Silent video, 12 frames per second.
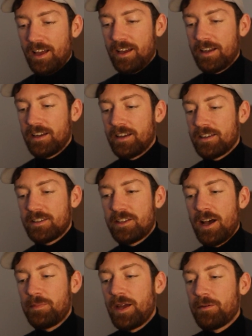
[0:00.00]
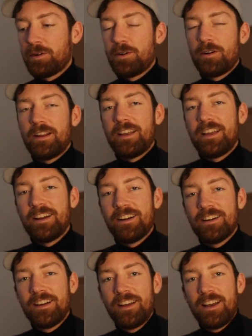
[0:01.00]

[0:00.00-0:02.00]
I'm gonna stop that recording here.